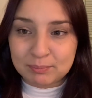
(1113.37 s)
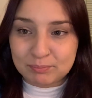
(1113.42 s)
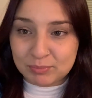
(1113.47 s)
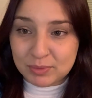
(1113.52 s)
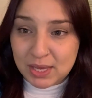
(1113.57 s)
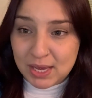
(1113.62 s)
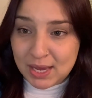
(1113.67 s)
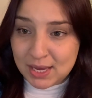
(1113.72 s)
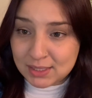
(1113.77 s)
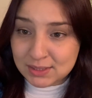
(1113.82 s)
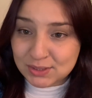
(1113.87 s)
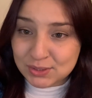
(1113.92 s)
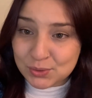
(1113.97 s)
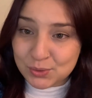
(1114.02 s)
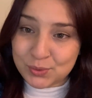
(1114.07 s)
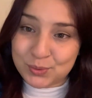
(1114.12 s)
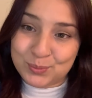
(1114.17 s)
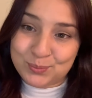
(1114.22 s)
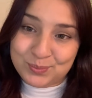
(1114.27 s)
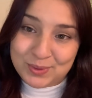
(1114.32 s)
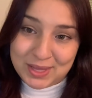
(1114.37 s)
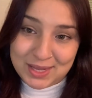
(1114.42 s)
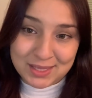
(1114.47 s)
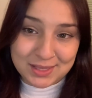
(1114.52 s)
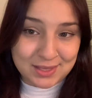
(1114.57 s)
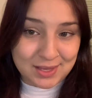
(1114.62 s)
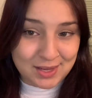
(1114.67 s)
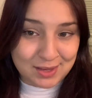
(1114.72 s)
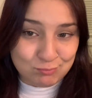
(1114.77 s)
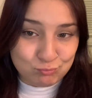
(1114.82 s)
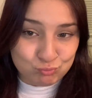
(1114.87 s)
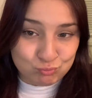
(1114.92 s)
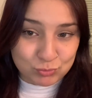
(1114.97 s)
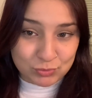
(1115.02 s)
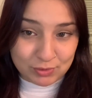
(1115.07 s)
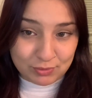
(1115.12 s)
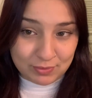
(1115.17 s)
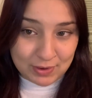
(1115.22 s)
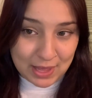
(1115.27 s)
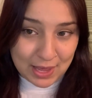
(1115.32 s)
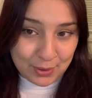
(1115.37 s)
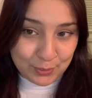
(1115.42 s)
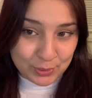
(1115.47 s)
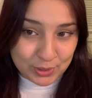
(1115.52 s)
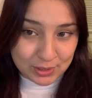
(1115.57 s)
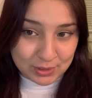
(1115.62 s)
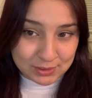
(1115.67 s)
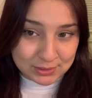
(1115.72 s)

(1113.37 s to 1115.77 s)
The hand's cool. I like the hand, the flower.